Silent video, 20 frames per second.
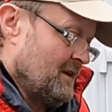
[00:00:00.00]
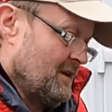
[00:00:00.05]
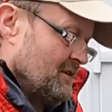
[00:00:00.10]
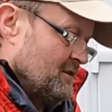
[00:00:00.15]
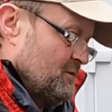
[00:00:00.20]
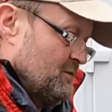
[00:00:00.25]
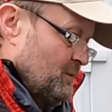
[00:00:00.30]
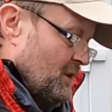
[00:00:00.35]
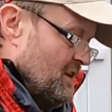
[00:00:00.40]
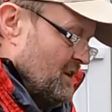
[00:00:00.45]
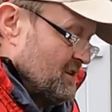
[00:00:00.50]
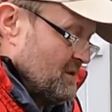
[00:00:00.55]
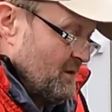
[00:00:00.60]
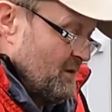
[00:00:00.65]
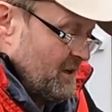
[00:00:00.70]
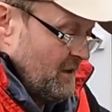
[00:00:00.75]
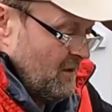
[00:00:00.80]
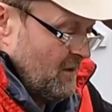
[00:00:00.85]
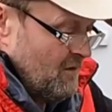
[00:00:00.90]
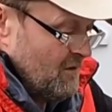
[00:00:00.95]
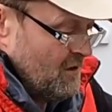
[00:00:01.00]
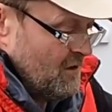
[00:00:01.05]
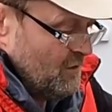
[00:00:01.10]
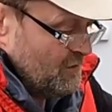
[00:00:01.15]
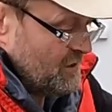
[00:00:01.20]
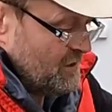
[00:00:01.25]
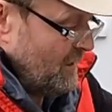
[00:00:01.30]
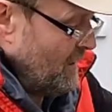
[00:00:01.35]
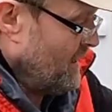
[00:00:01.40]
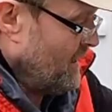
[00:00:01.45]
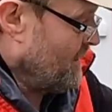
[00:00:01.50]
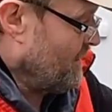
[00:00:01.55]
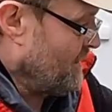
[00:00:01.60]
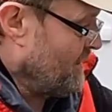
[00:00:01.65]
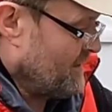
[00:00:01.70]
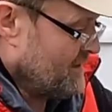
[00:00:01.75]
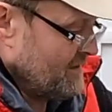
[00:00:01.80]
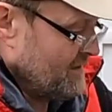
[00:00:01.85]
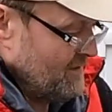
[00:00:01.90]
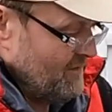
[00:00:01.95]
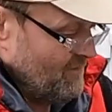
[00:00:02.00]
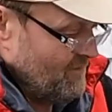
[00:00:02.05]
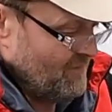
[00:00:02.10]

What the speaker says: Just plant them in a long gutter like this.